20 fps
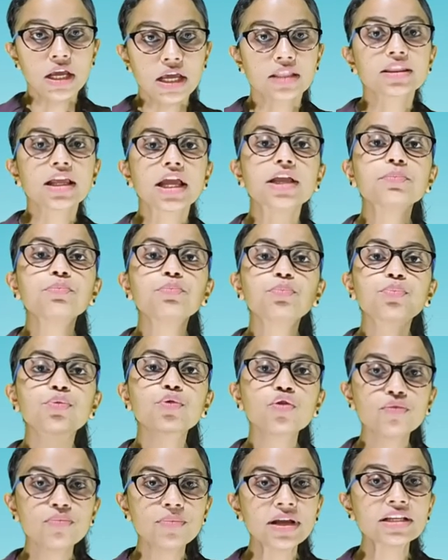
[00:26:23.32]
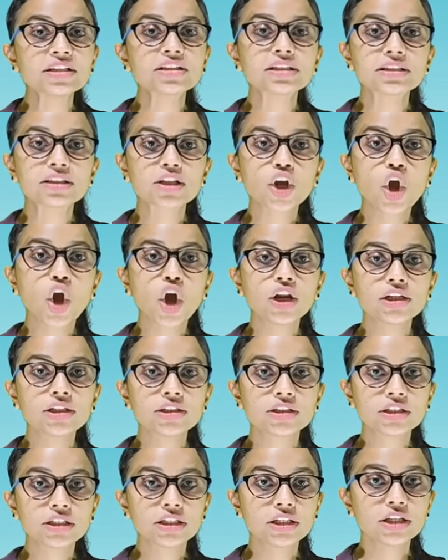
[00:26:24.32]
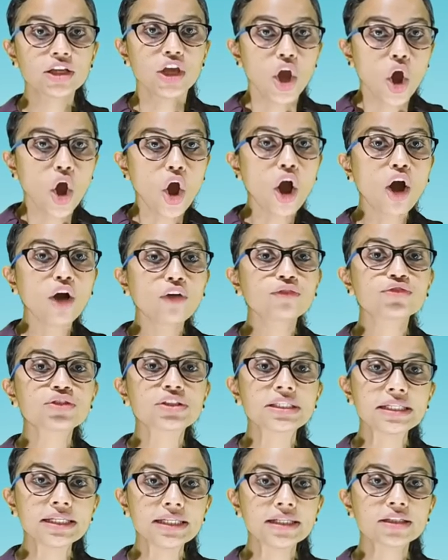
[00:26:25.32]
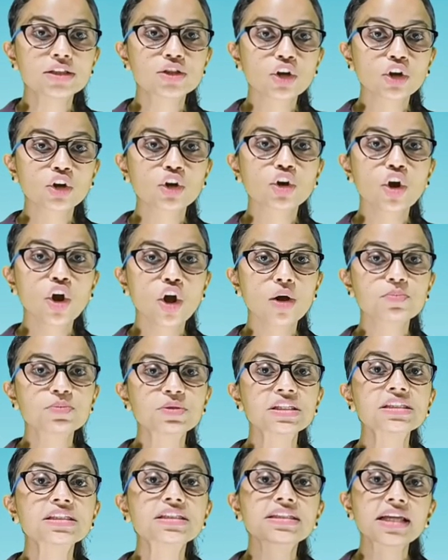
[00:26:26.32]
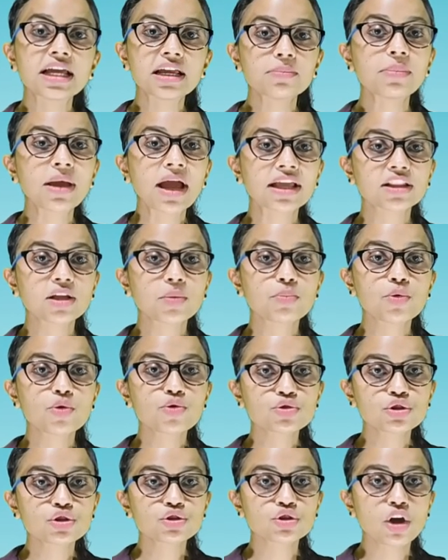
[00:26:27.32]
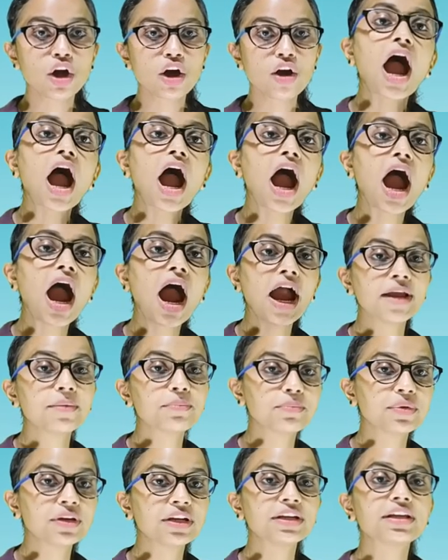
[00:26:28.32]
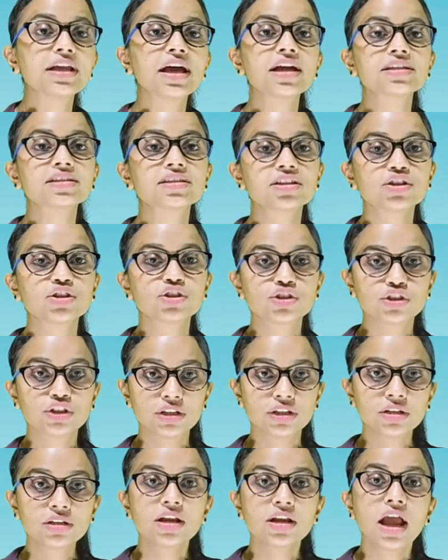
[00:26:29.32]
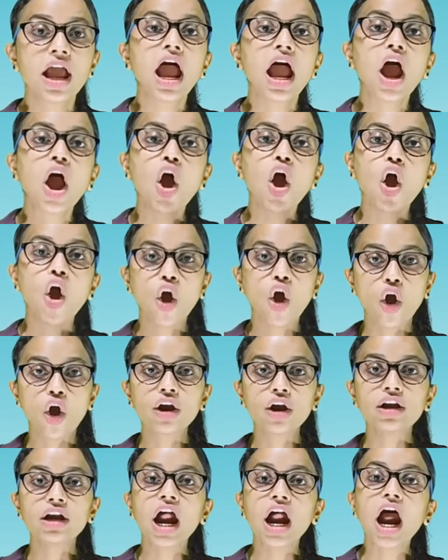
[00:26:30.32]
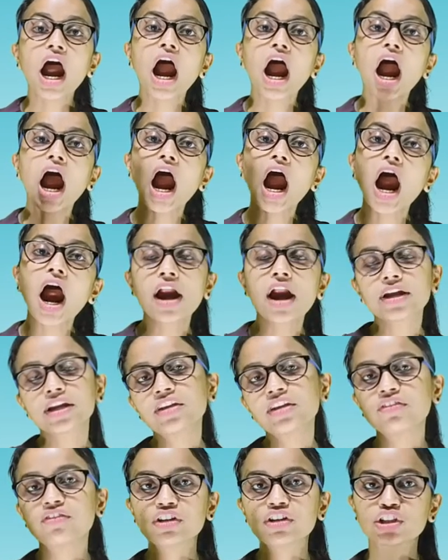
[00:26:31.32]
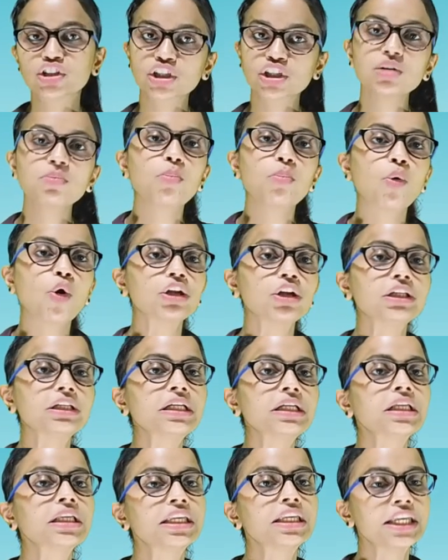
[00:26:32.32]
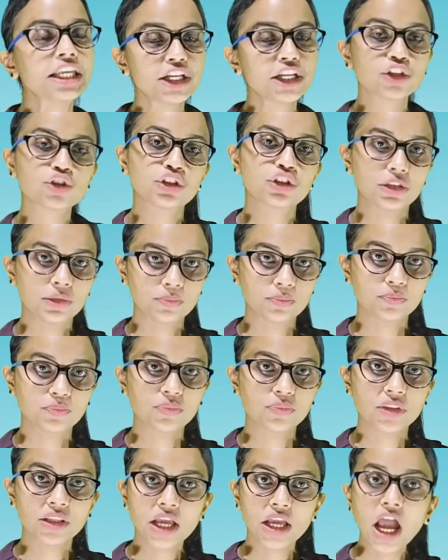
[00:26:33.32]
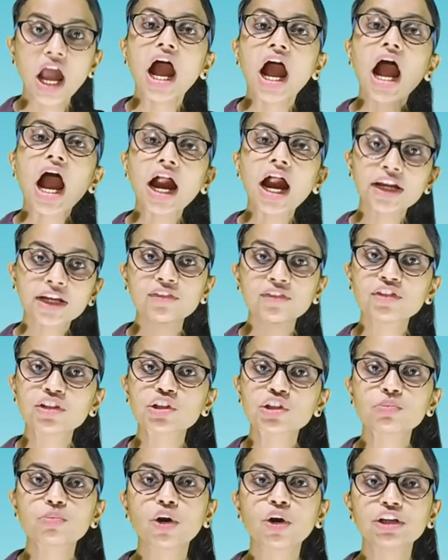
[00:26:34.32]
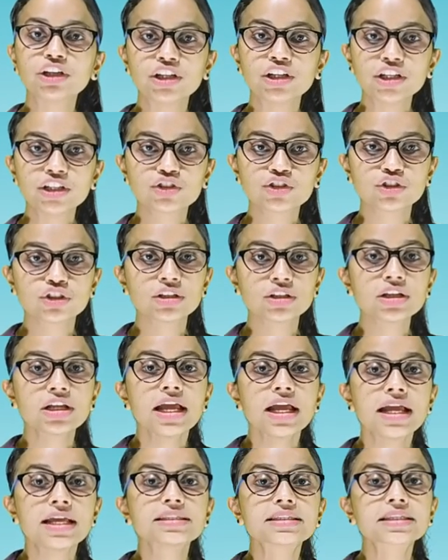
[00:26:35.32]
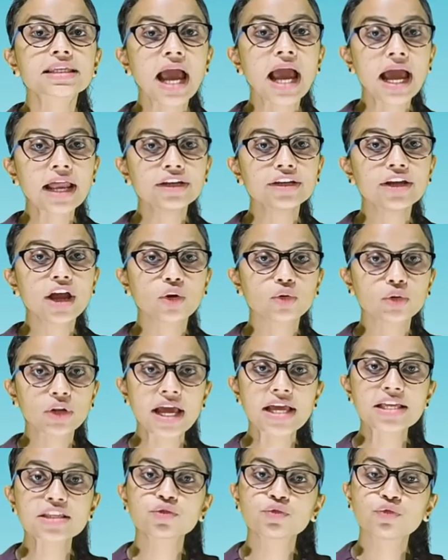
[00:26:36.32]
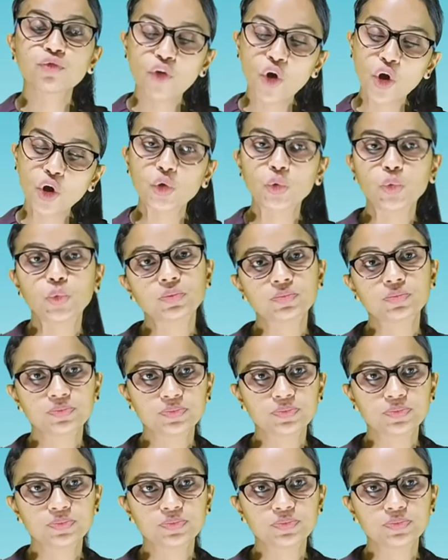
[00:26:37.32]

The improvement in the quality of seeds or crops is done by the process of hybridization or artificial pollination. Artificial pollination is carried out as follow.